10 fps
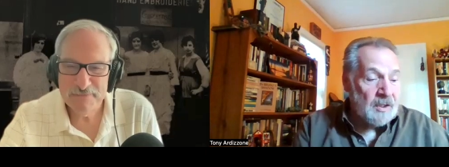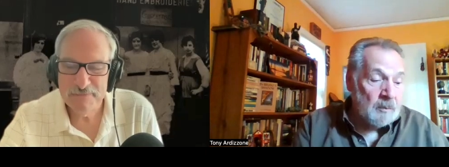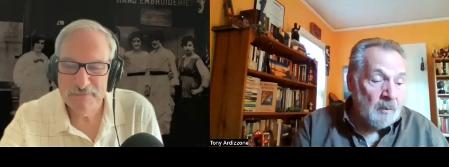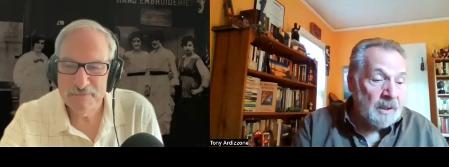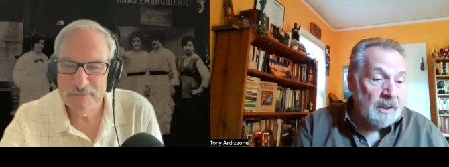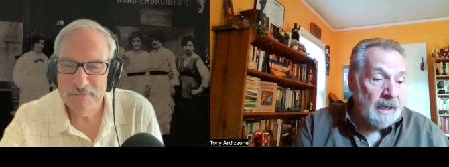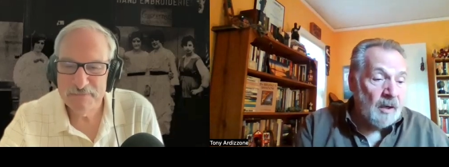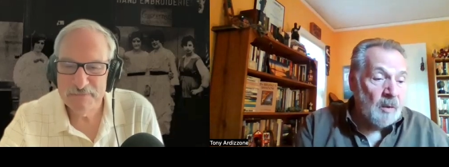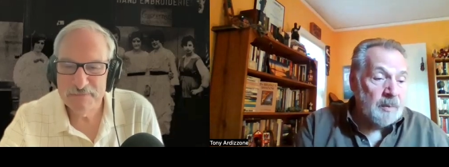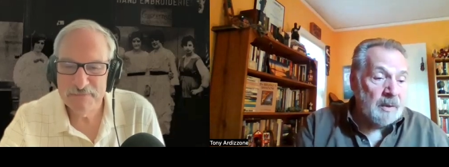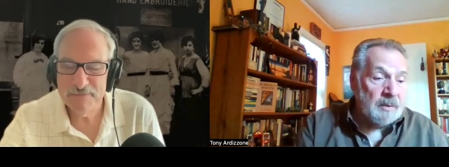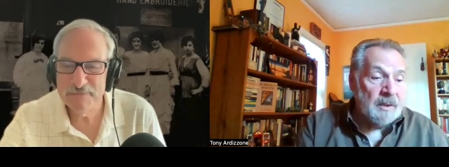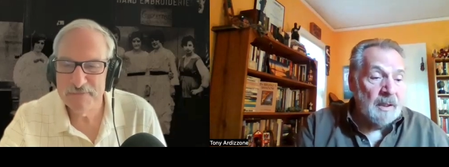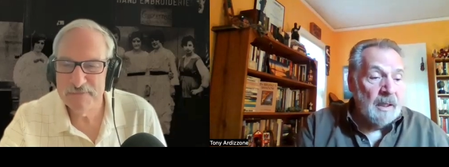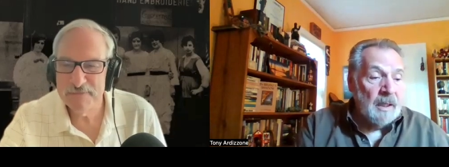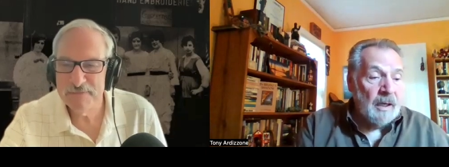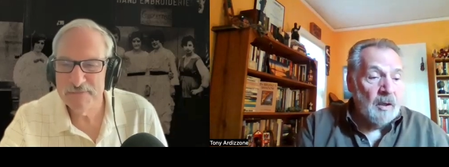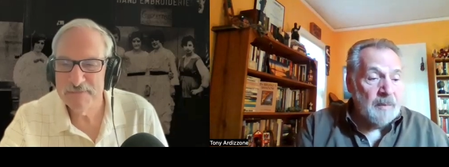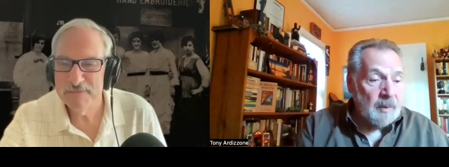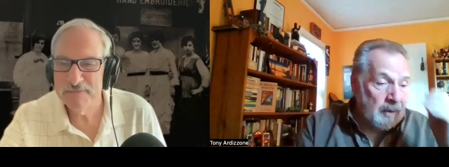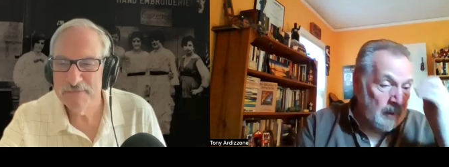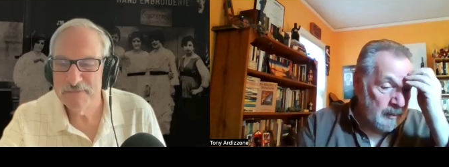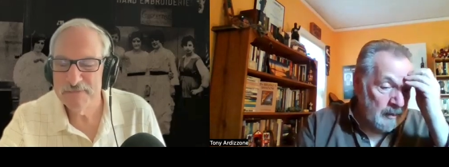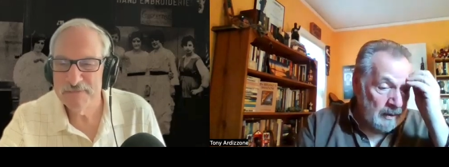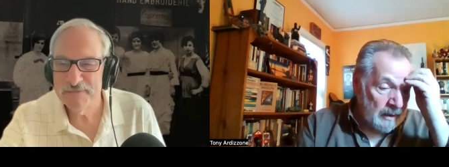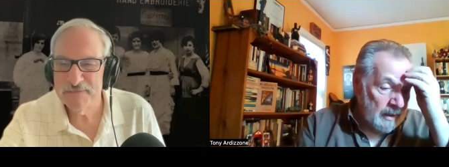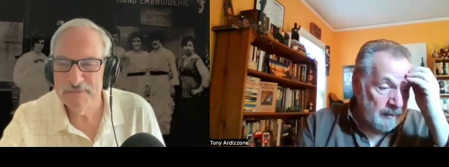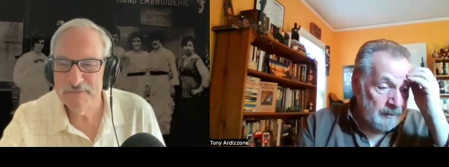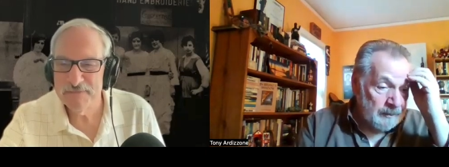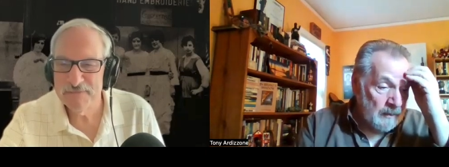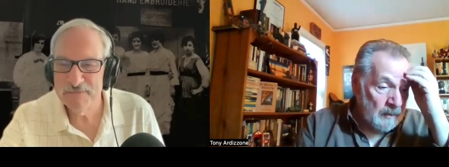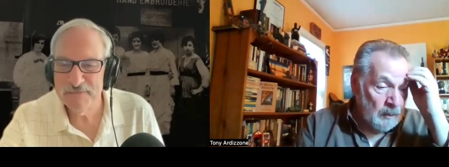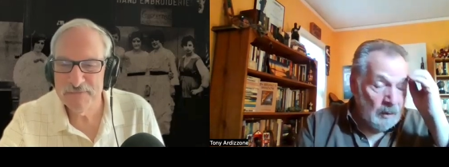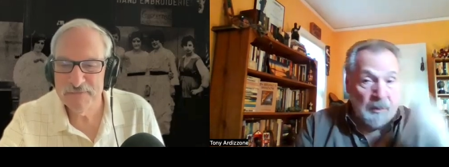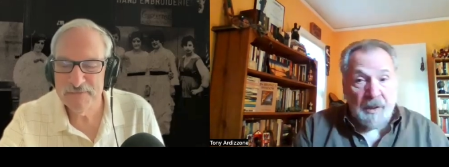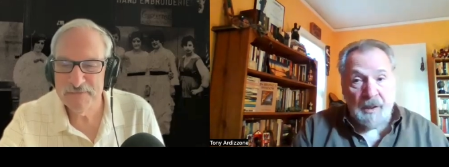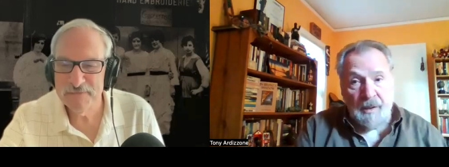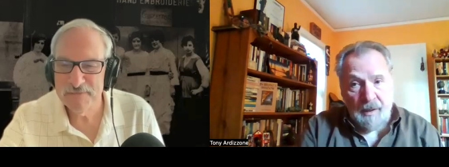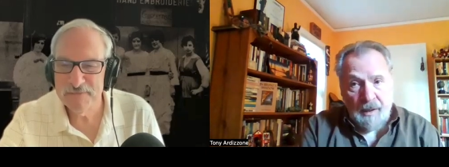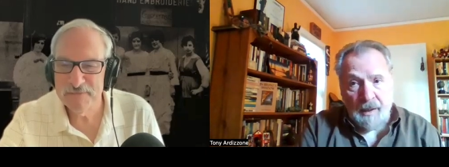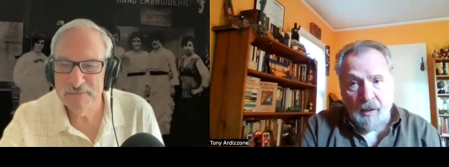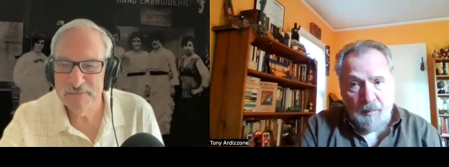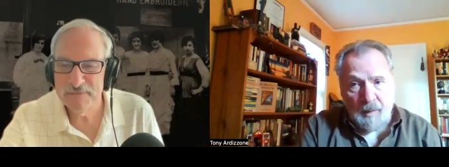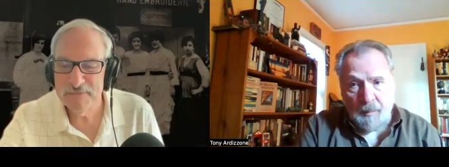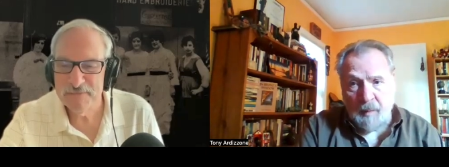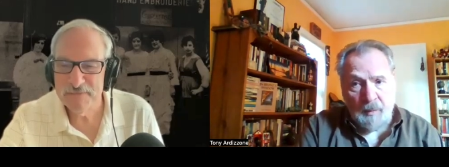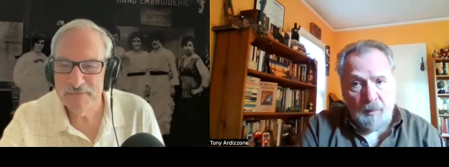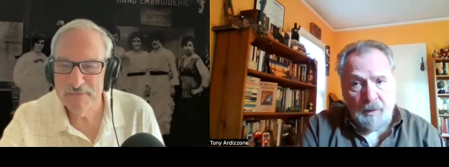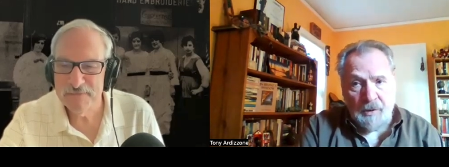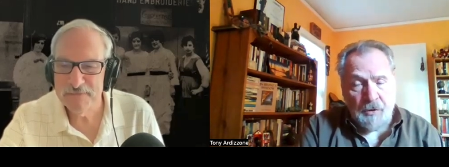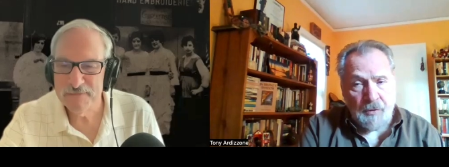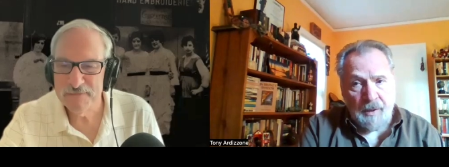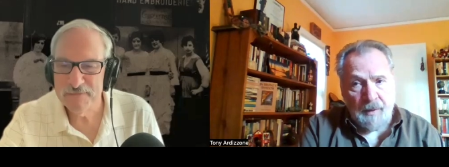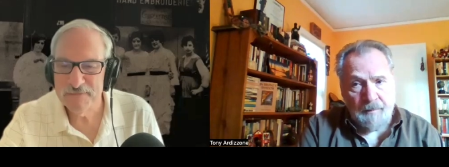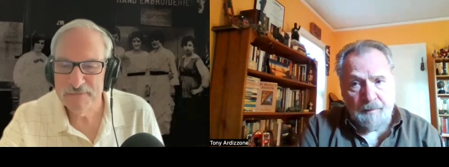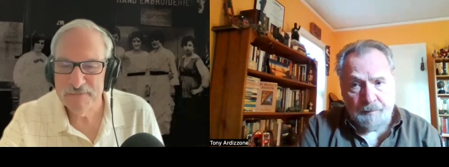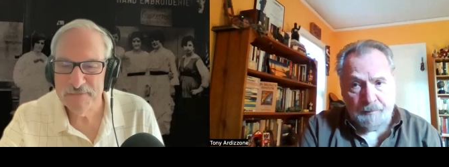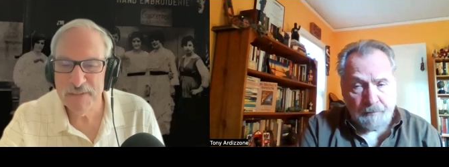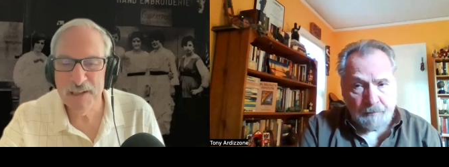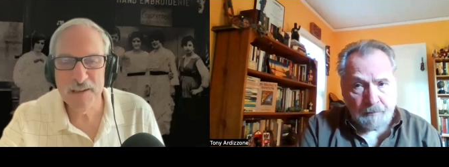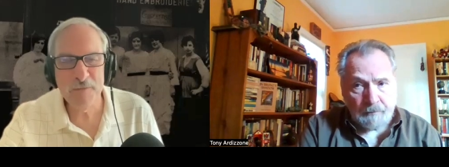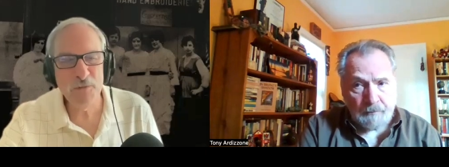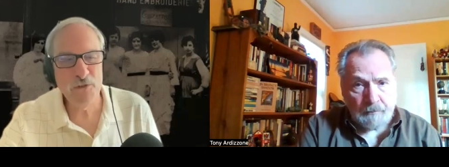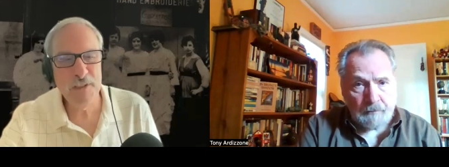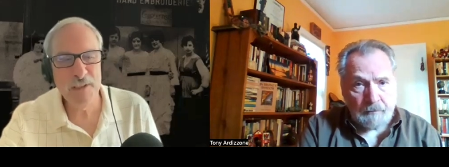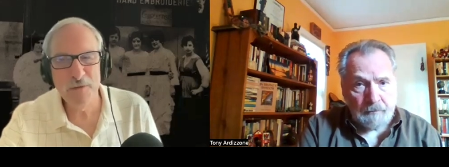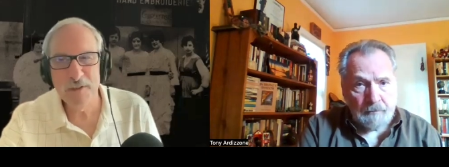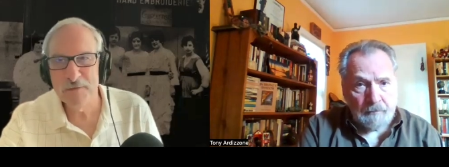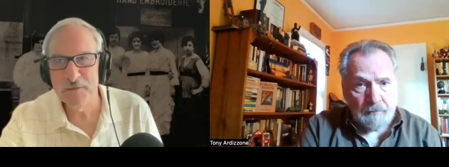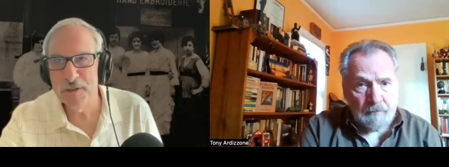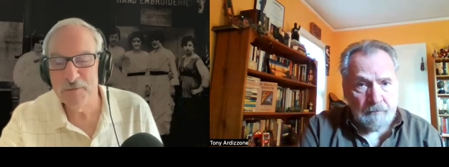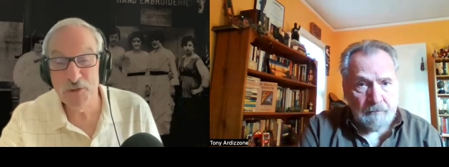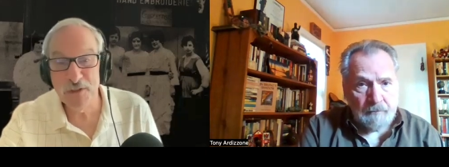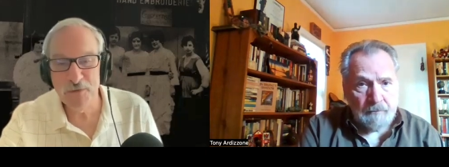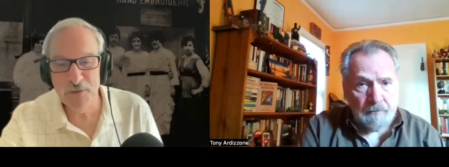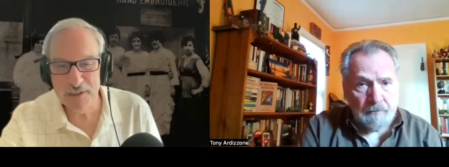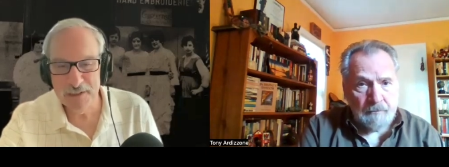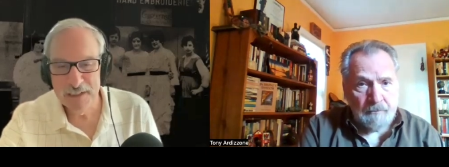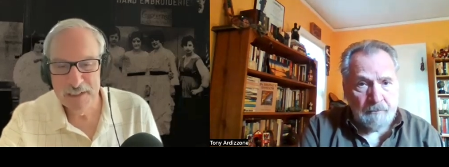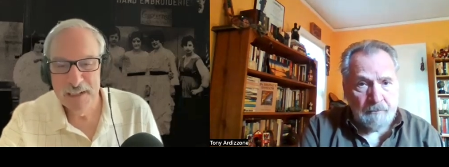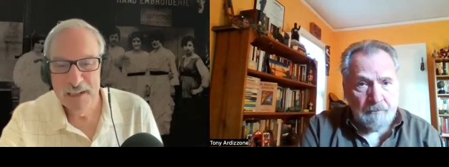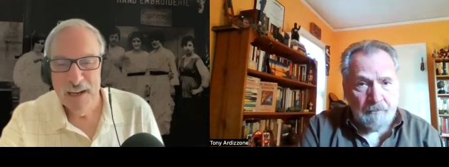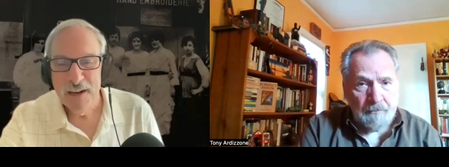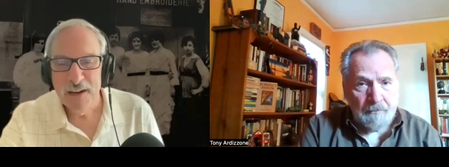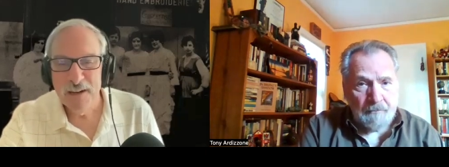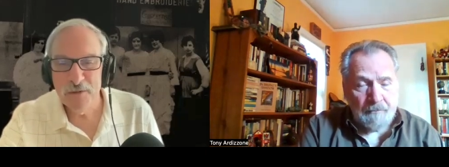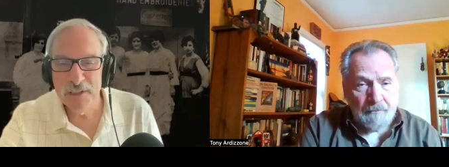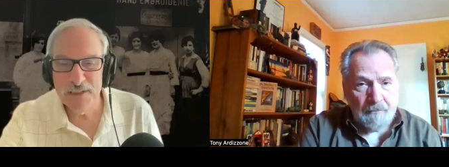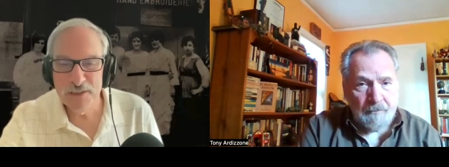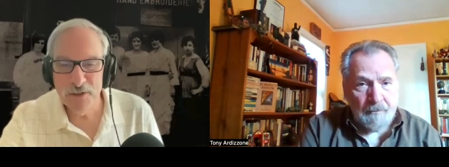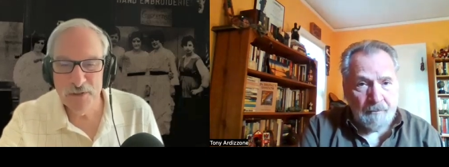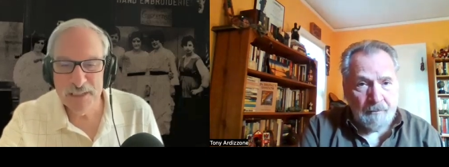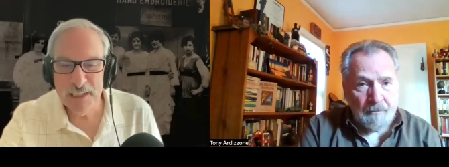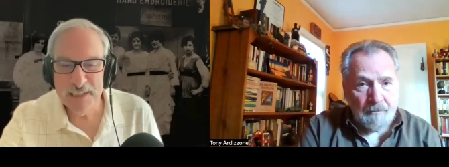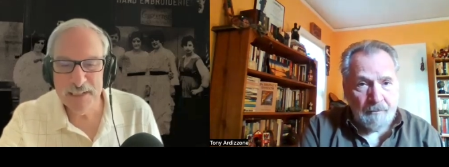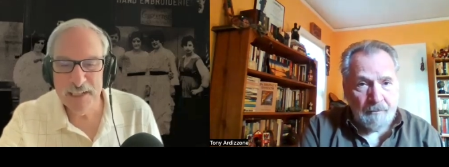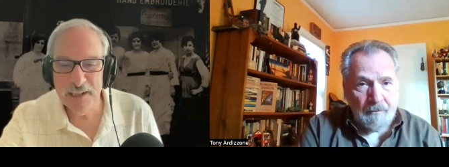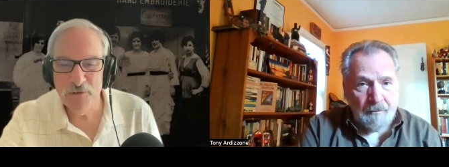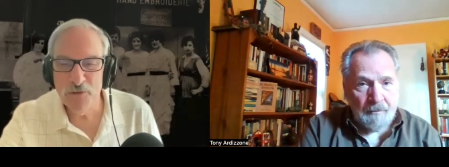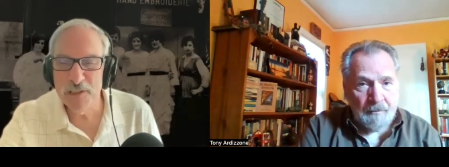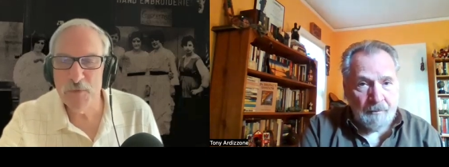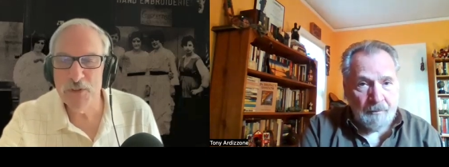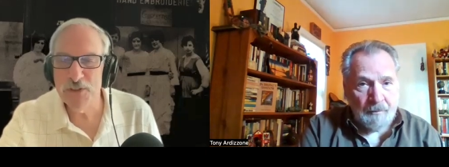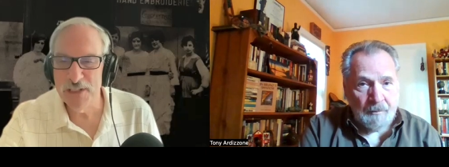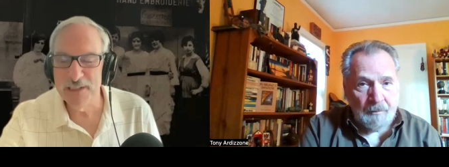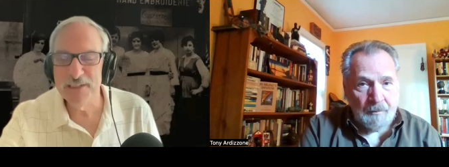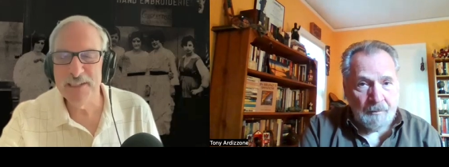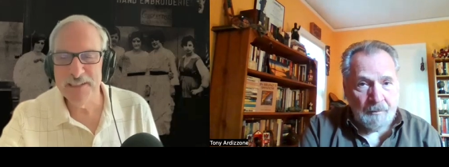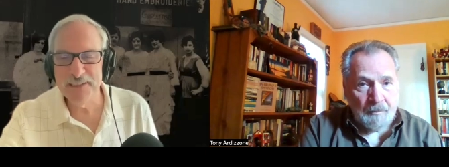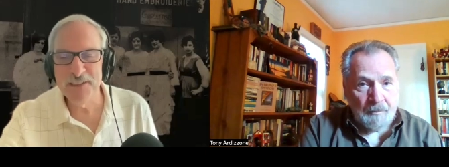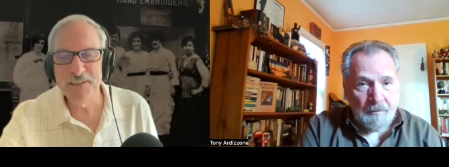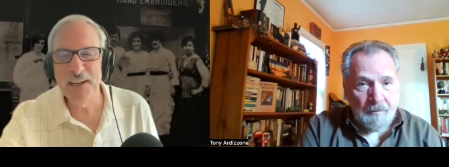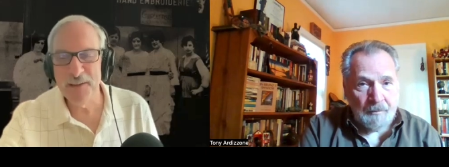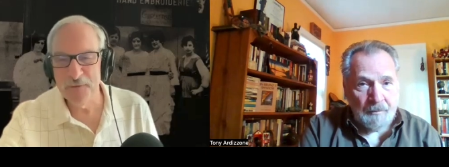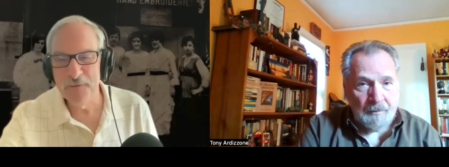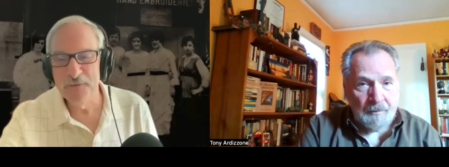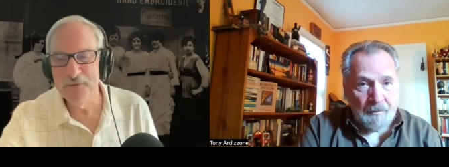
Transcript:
Speaker 1: and one that I hope that I hope that people um, will read, and I hope that people will enjoy.
Speaker 2: I'm sure they will. I'm, I'm sure they will. Uh, well, listen, Tony, thanks again. I really appreciate you taking the time.